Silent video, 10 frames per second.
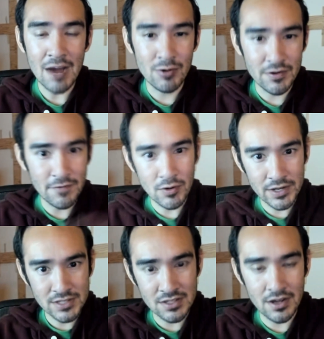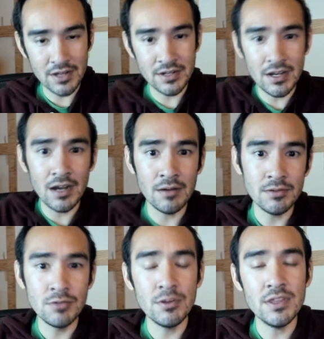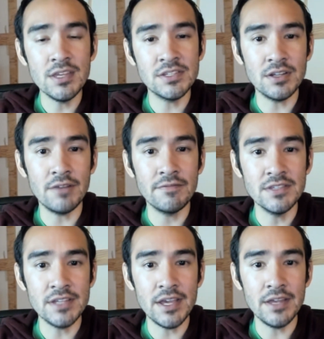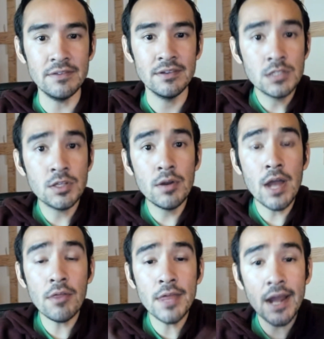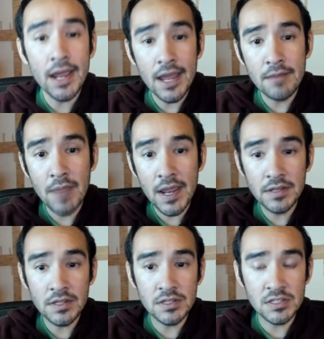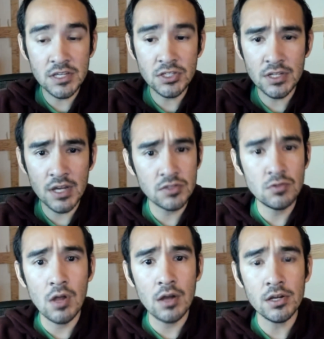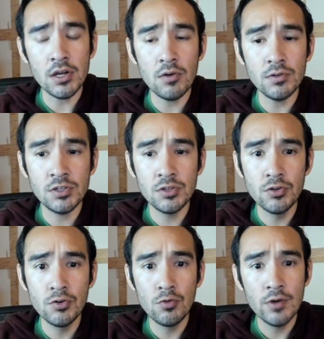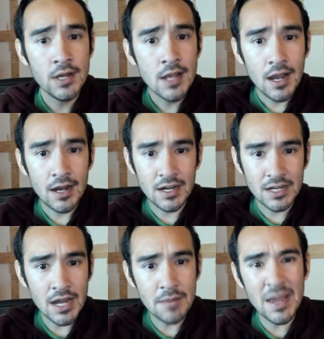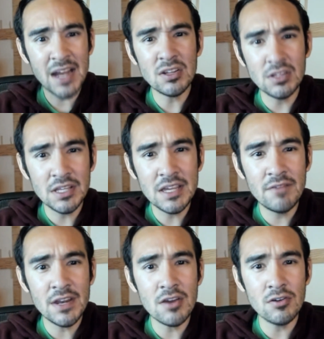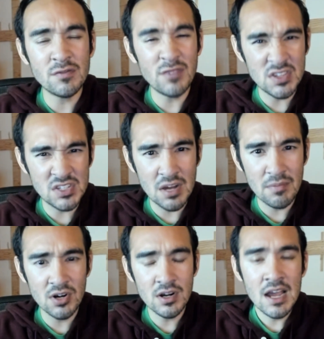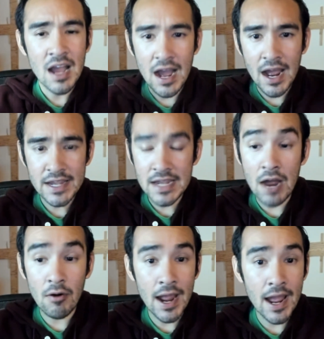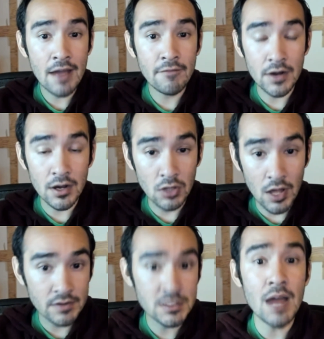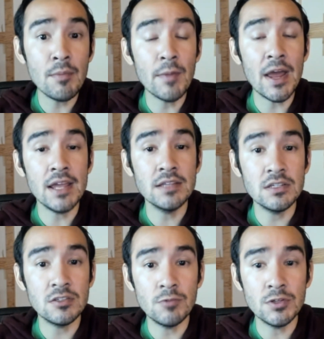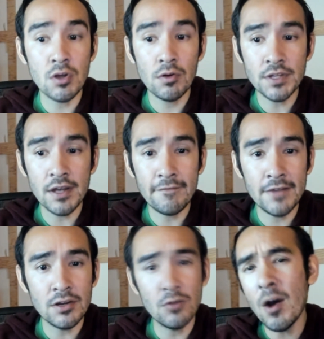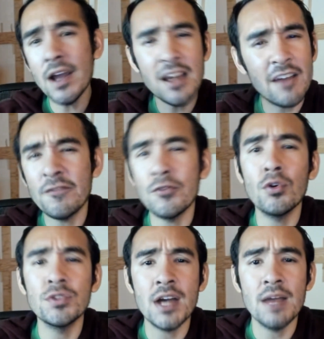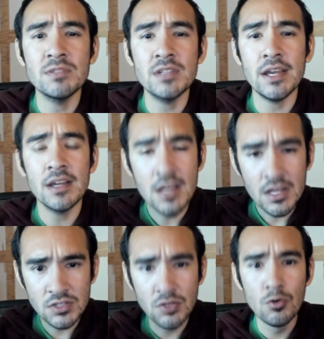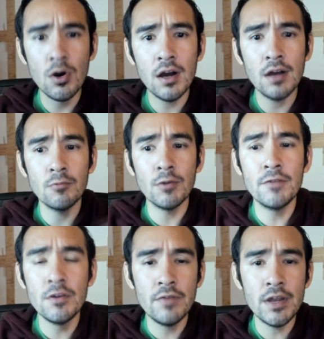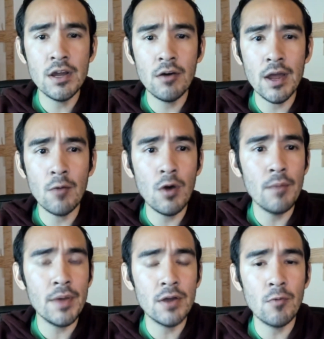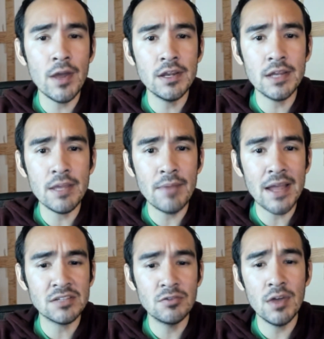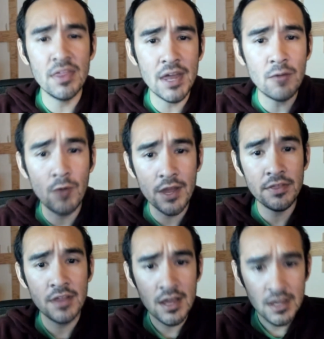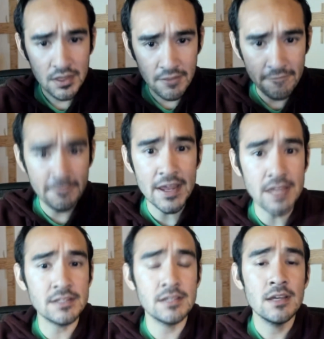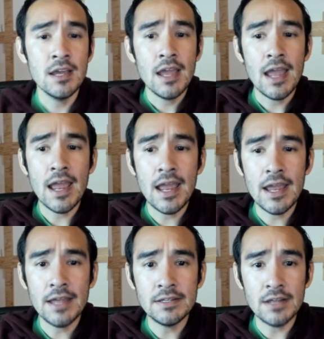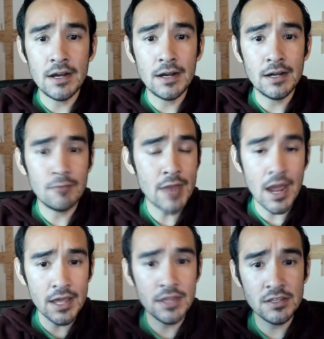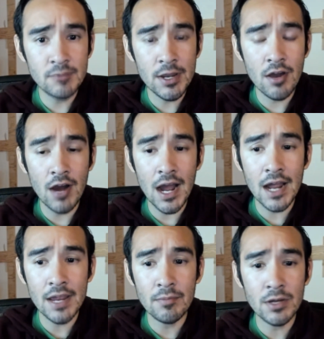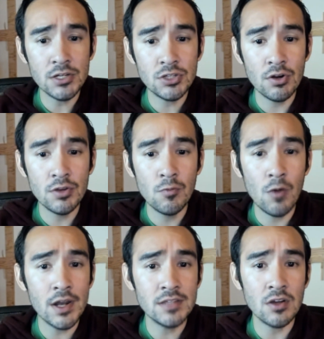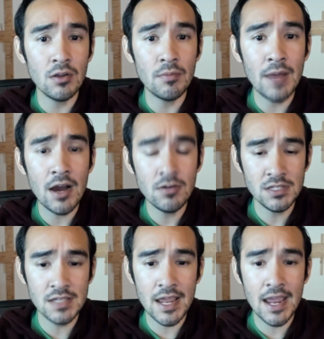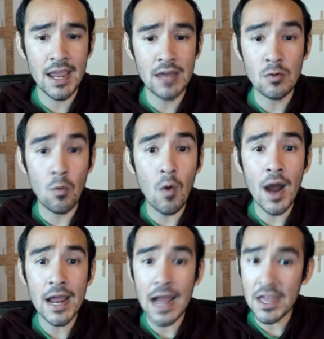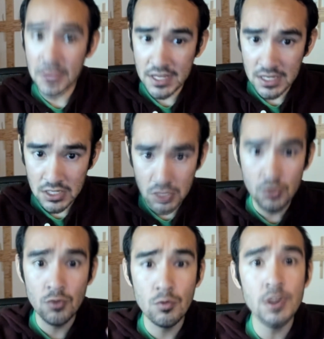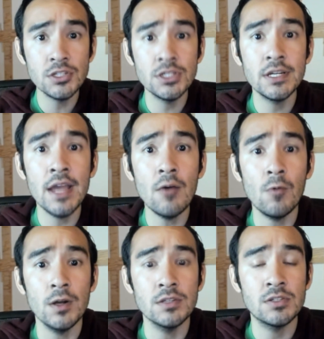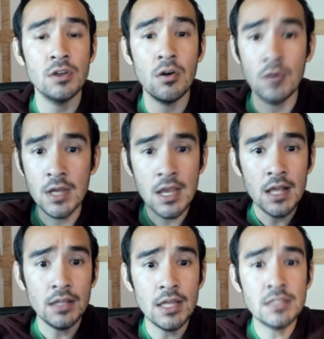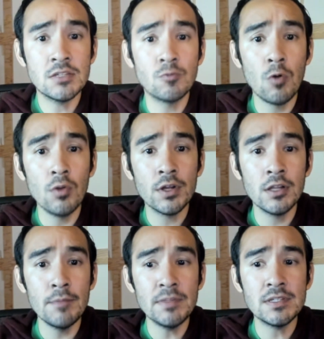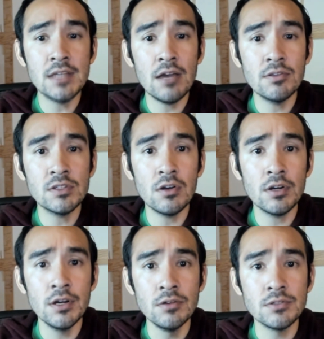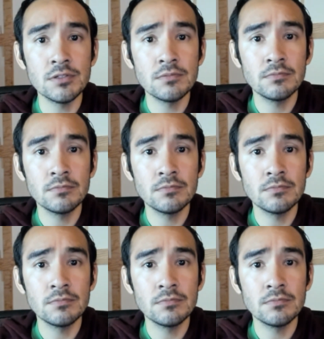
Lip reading: I would focus on doing this stuff instead. So now that I had made the decision not too long ago to cut back on the league videos for the summer, I now have a lot of time on my hands as a result, and I figured, why not, for old time's sake, do a review video, and what better way to get back to it than with the Fate. And yeah, in this video I am going to show you what it's all about and why I think you should get one. So let's roll the clip and see how this all goes.